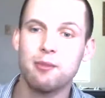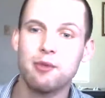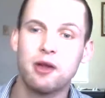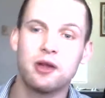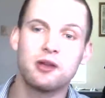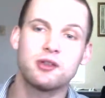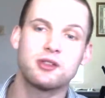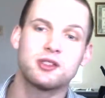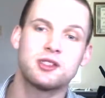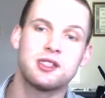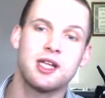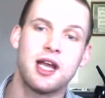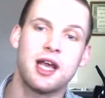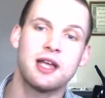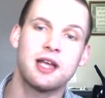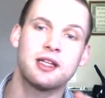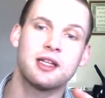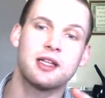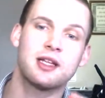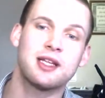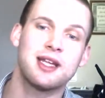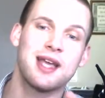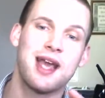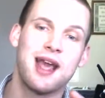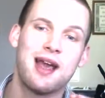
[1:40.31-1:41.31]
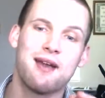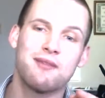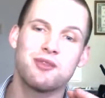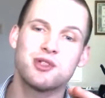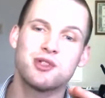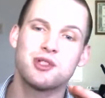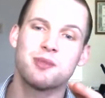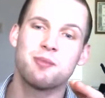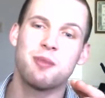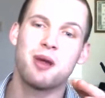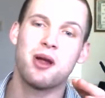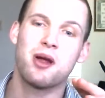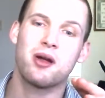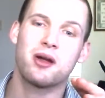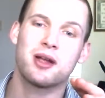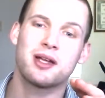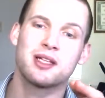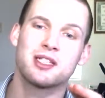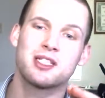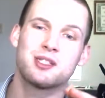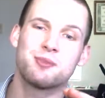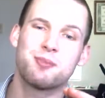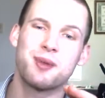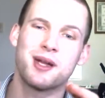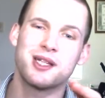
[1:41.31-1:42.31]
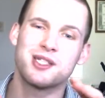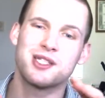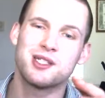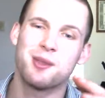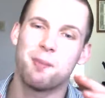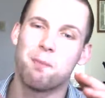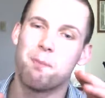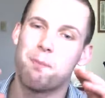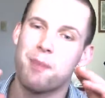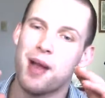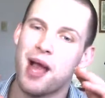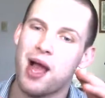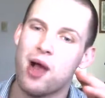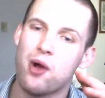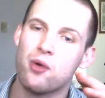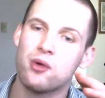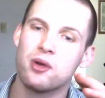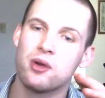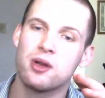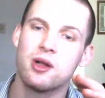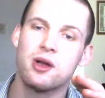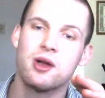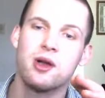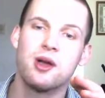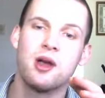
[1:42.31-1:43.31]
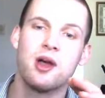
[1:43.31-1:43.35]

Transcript: to understand that the average American spends about